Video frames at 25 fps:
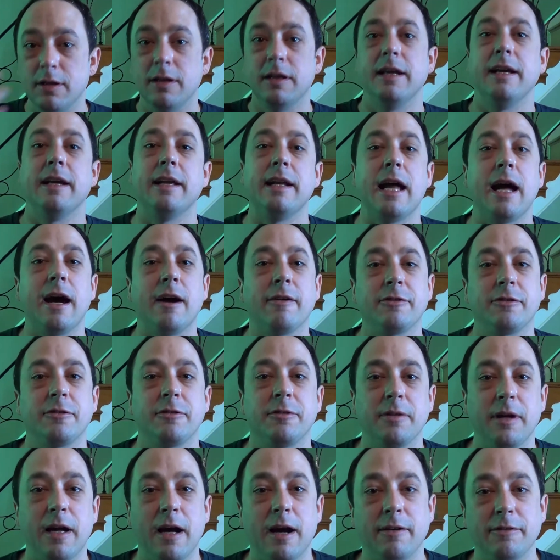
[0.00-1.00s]
it out
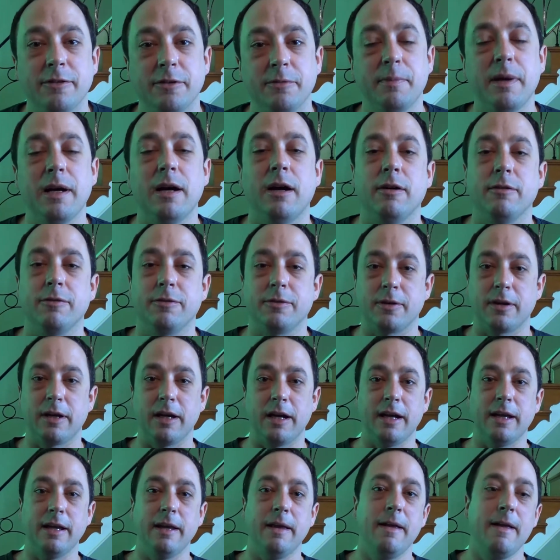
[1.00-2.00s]
their mouth,
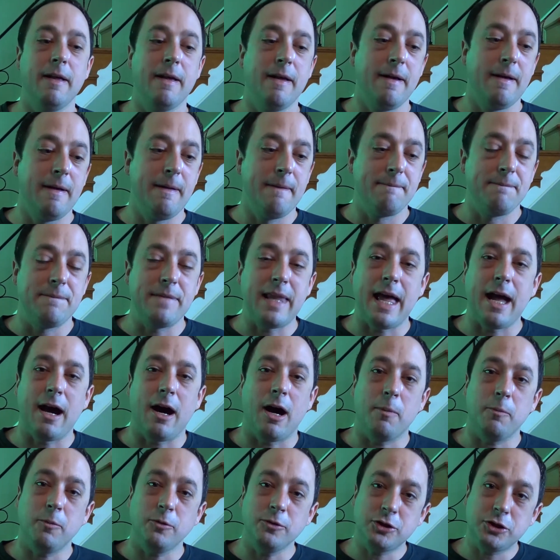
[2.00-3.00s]
okay?
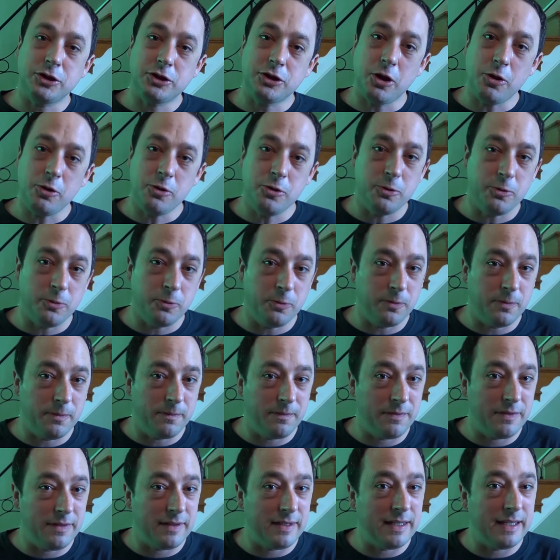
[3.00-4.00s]
Now, I'm going to show you
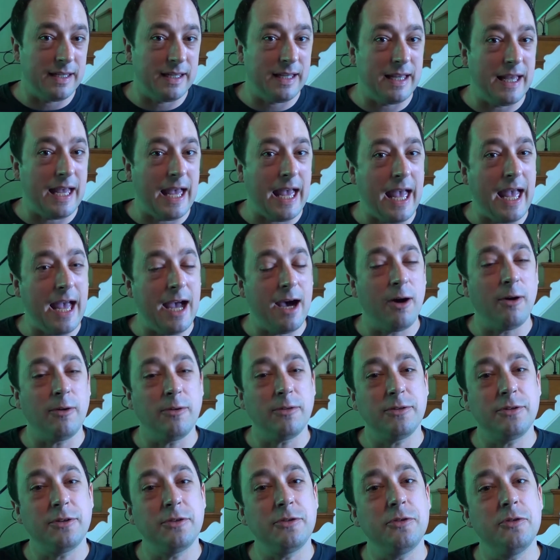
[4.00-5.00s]

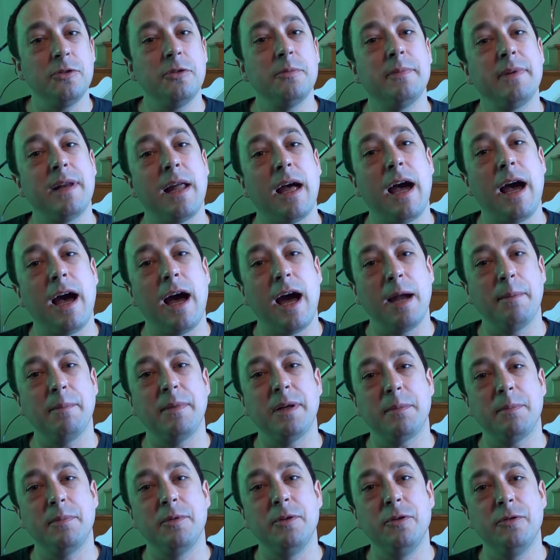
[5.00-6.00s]
how to do the
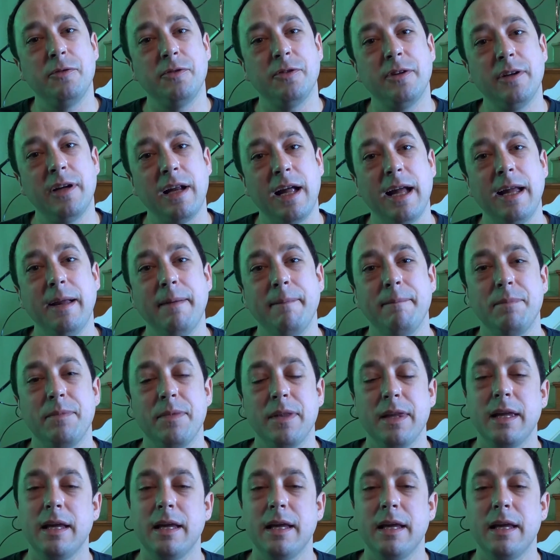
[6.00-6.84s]
Heimlich Maneuver today.